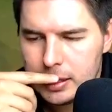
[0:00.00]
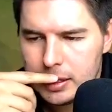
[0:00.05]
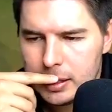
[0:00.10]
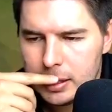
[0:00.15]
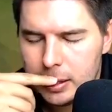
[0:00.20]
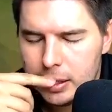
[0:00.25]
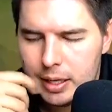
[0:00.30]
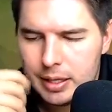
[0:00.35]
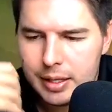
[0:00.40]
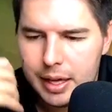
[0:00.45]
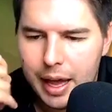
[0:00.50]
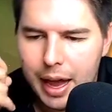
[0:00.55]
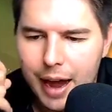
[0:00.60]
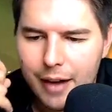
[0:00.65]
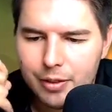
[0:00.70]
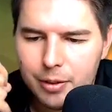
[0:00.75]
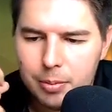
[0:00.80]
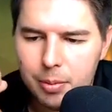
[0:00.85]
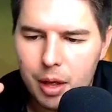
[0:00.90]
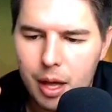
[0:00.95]
Because they have
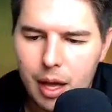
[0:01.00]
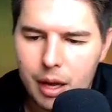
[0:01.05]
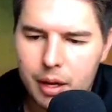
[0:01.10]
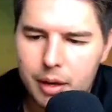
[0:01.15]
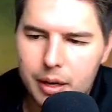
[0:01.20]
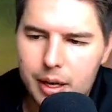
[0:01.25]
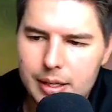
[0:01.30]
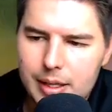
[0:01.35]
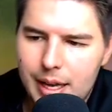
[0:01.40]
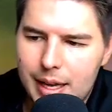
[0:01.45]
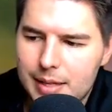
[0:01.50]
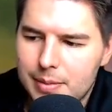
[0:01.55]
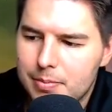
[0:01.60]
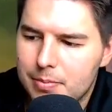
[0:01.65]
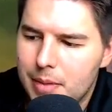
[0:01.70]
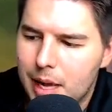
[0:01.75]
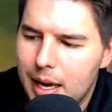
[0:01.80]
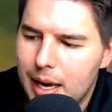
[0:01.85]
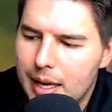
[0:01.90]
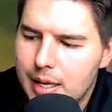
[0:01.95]
to block because it has
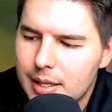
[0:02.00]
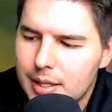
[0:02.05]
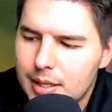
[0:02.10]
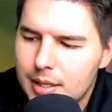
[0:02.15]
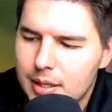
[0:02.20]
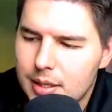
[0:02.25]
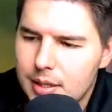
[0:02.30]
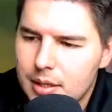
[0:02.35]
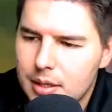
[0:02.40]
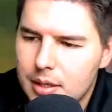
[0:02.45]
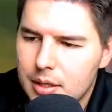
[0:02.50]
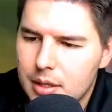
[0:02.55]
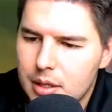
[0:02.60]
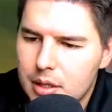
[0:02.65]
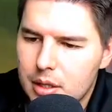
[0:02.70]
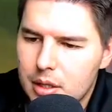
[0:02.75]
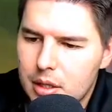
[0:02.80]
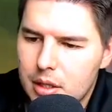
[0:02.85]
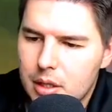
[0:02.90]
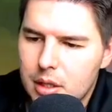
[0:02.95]
Menace.
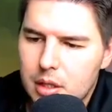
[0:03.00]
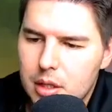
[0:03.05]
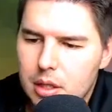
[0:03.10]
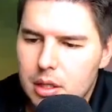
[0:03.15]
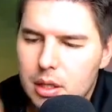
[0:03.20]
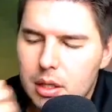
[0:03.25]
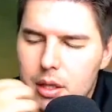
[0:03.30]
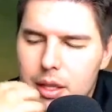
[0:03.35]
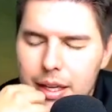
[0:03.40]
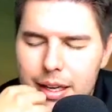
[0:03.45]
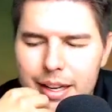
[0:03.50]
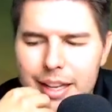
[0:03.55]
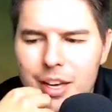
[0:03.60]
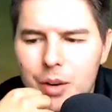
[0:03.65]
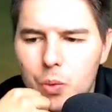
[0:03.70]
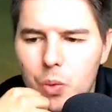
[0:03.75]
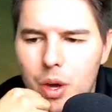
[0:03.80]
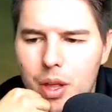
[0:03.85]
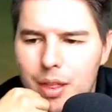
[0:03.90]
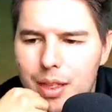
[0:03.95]
They get to kill
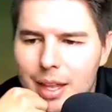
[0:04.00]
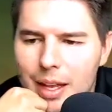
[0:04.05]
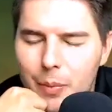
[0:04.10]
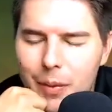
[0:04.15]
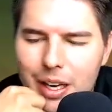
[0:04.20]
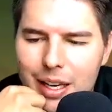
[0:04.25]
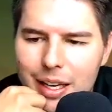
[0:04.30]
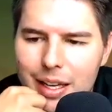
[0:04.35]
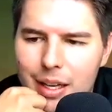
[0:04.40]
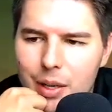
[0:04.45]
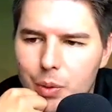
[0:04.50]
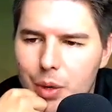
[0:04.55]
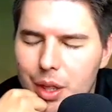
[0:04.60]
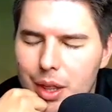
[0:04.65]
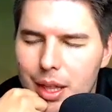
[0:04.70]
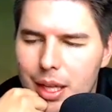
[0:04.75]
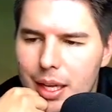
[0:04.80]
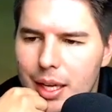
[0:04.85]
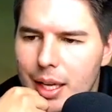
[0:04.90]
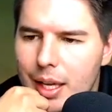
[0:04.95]
one thing, we get to kill one
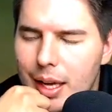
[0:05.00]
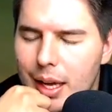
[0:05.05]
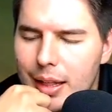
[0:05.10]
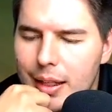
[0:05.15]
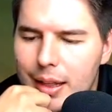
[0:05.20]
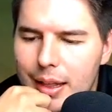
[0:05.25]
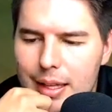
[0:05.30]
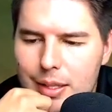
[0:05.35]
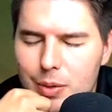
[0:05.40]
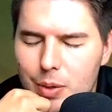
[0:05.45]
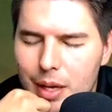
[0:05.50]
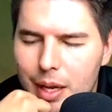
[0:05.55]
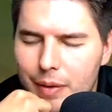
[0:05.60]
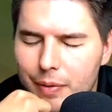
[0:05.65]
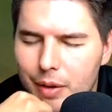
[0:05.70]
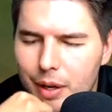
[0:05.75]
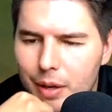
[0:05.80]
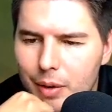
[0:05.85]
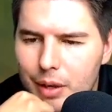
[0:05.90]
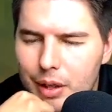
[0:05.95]
thing. I think that's okay for
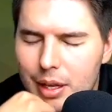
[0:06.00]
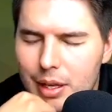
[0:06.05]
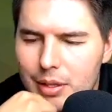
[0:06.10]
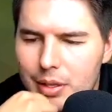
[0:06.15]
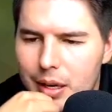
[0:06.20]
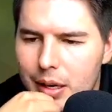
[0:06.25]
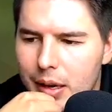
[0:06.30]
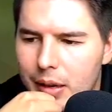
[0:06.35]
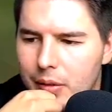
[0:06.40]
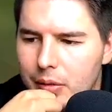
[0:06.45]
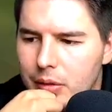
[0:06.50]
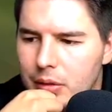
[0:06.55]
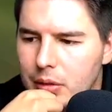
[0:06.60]
it with us right now.